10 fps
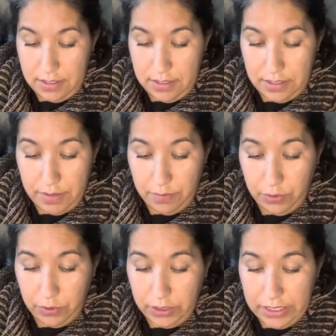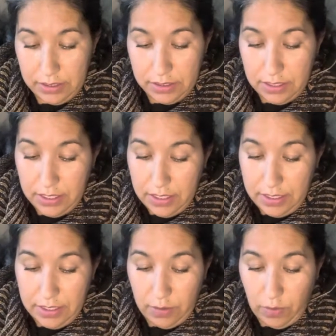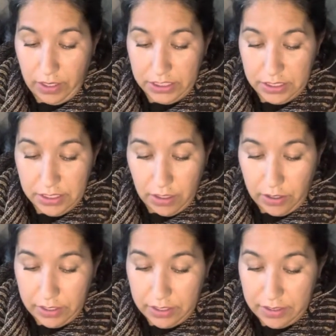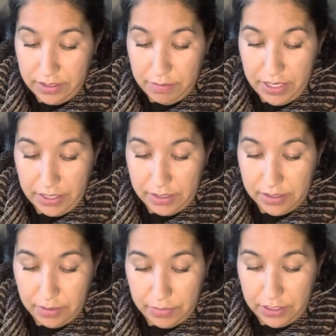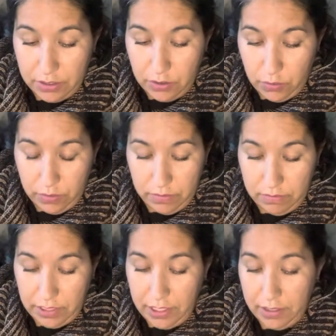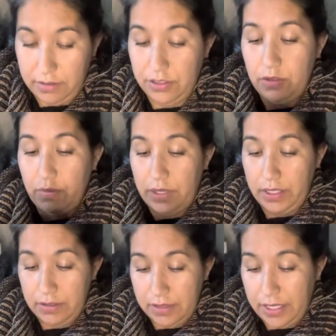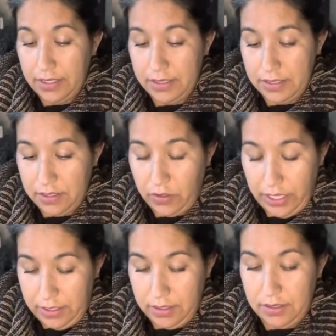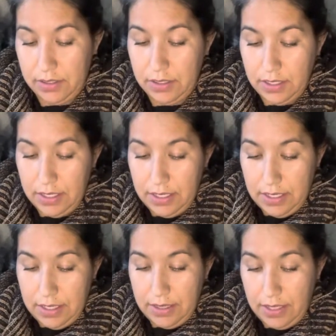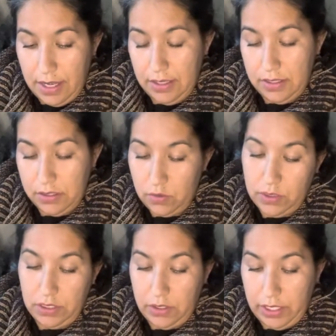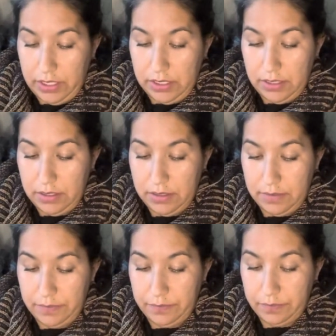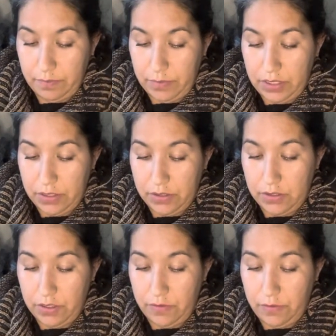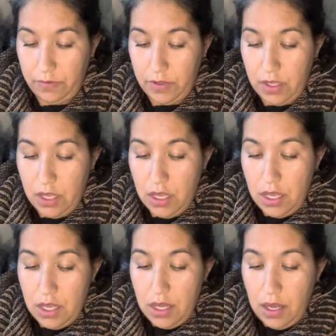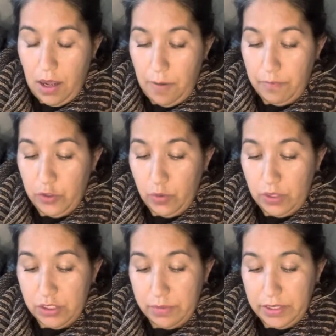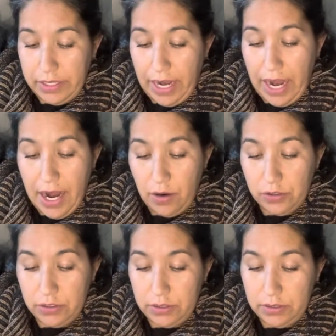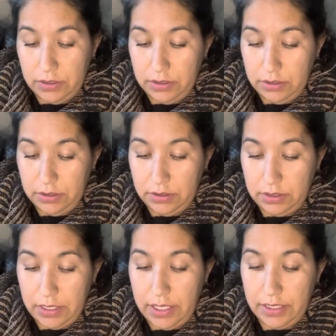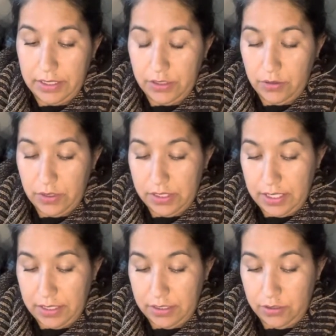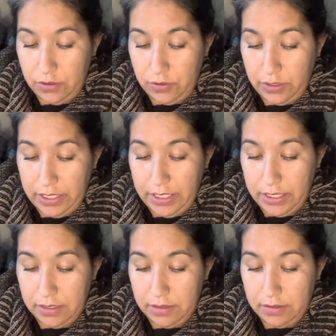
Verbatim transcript: they pull it they wash the yarn and they make something new and you know what that is great that is really great because if um, you were to build a house and then you decide that you don't like it